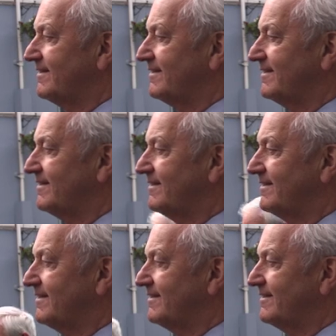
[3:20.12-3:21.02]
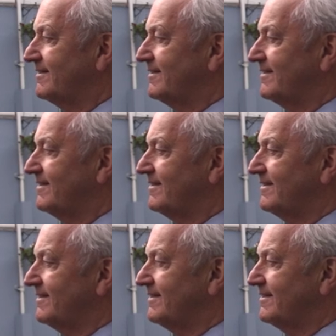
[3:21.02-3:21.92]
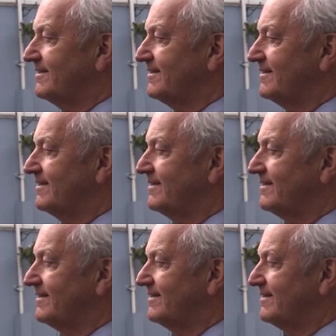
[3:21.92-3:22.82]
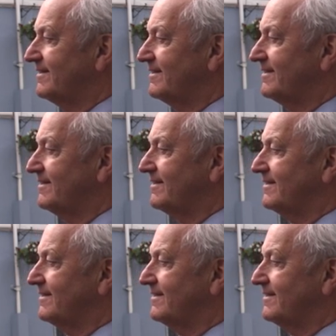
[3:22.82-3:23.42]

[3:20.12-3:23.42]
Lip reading: (not speaking)